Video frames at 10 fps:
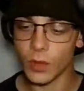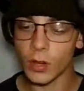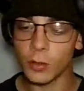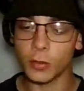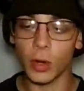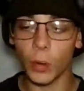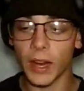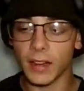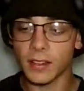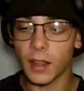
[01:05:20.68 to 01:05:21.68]
So anyway,
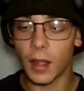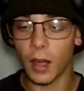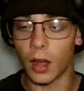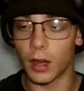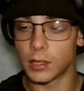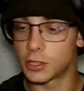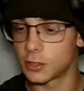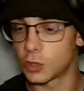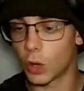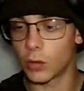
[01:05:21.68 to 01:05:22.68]
guys,
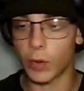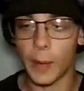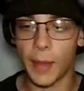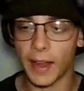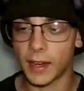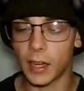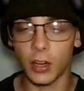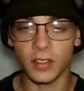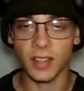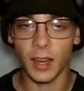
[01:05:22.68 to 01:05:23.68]
just join right back here
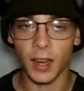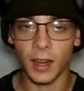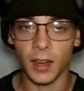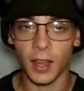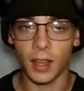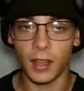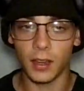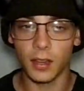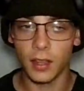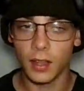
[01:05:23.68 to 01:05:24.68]
in a second,
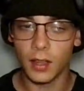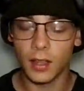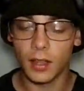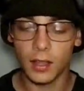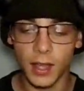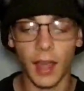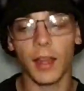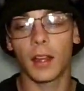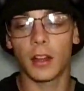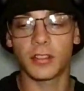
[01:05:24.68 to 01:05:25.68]
and yeah,
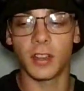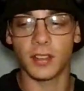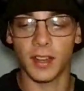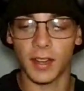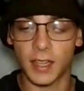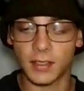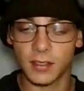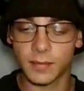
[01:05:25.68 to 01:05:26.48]
I'll see you in a second, guys.